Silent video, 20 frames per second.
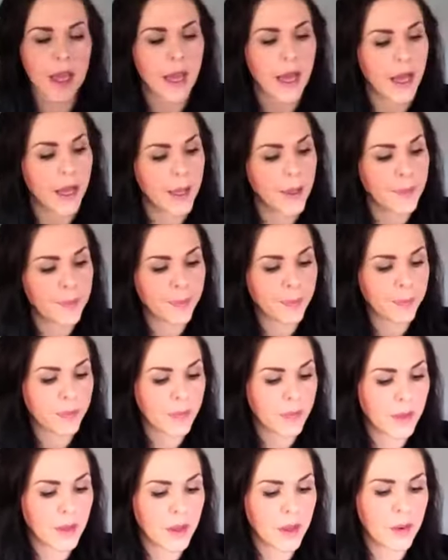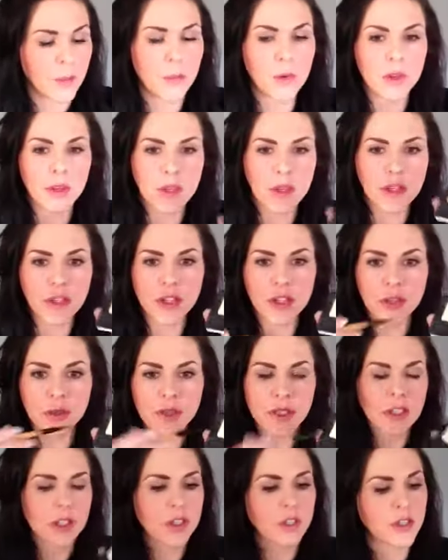And what you can do
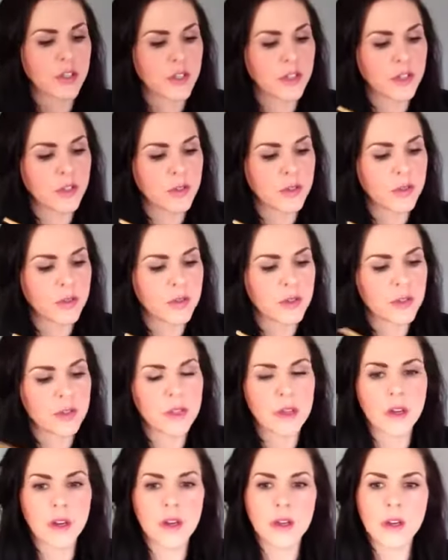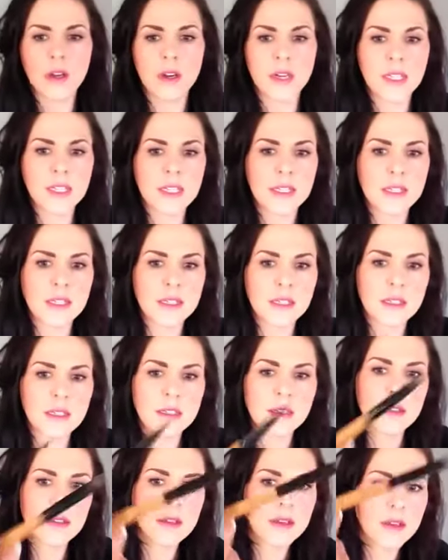is just use a nice
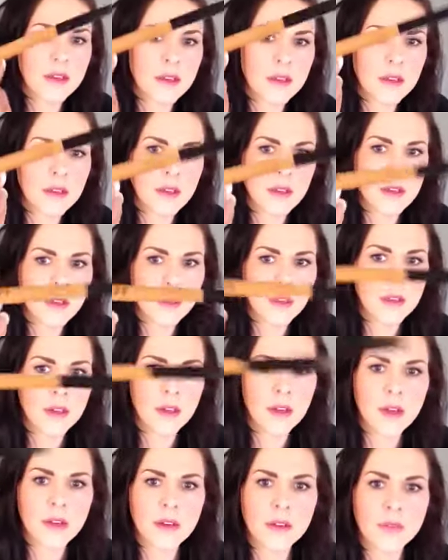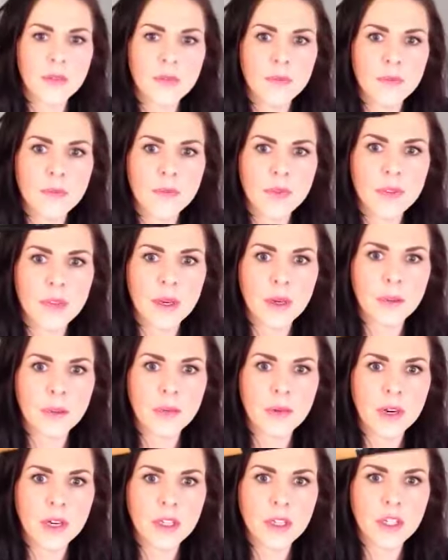kind of thin
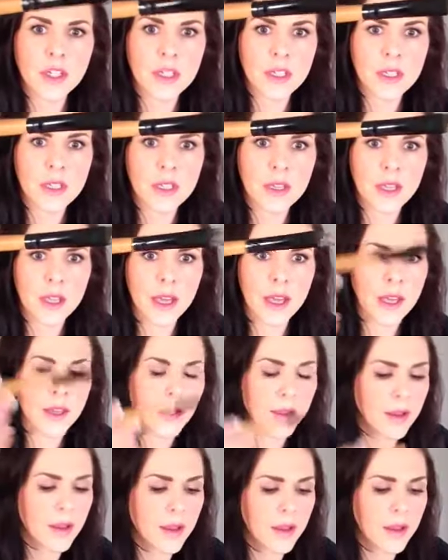brush there.